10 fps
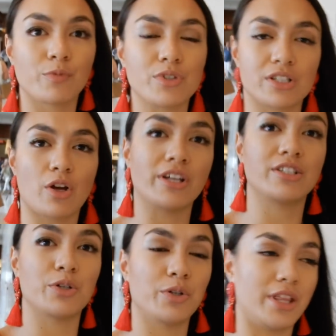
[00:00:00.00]
We're just going
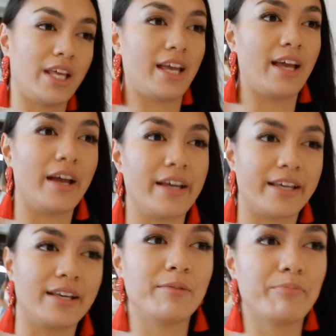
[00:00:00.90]
to the
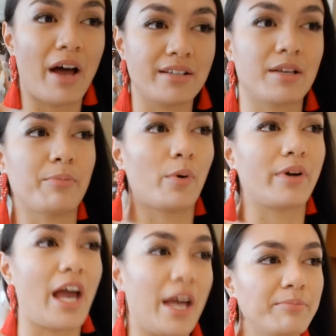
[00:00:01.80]
basketball
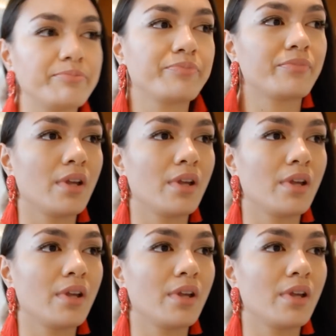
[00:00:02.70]
game.